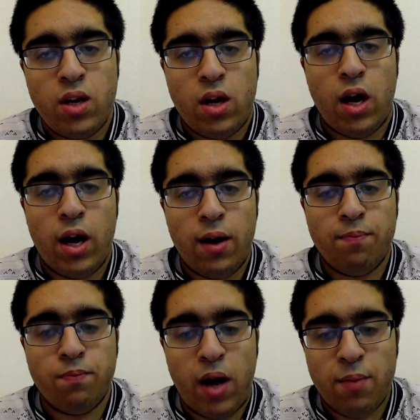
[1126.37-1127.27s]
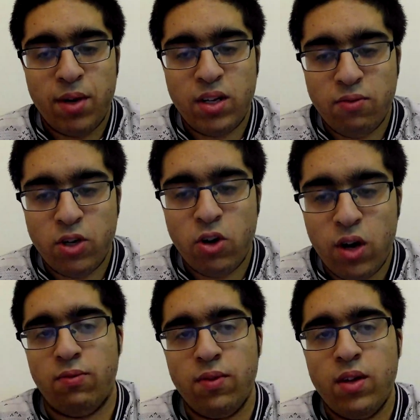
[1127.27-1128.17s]
I made the video
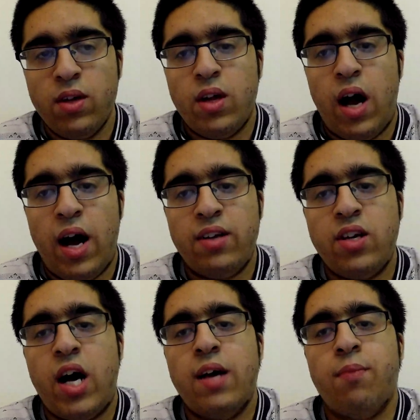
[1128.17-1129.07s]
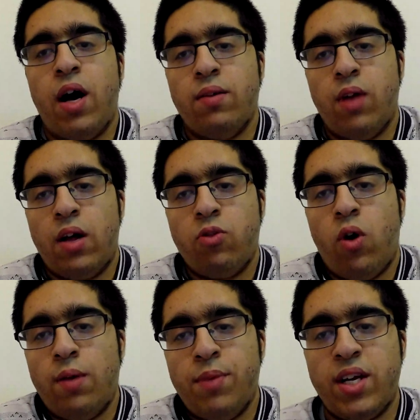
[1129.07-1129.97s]
early. I had time. I thought
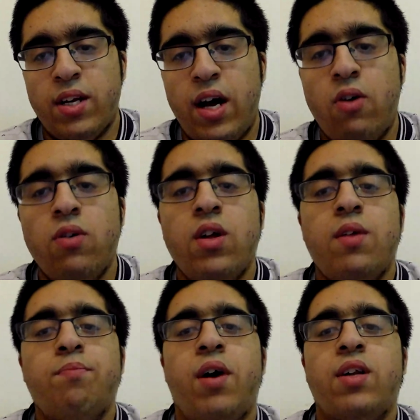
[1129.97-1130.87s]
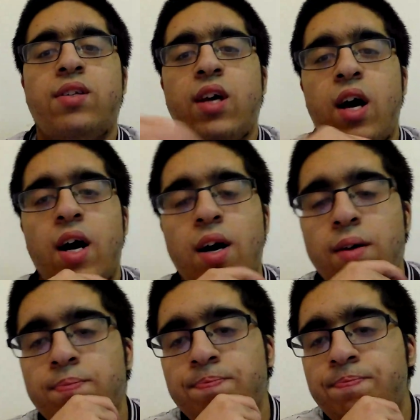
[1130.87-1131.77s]
I'd make it now, but
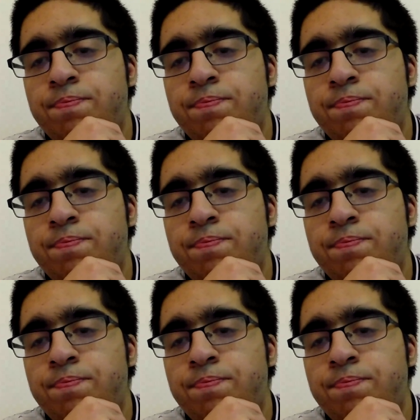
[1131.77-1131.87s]
so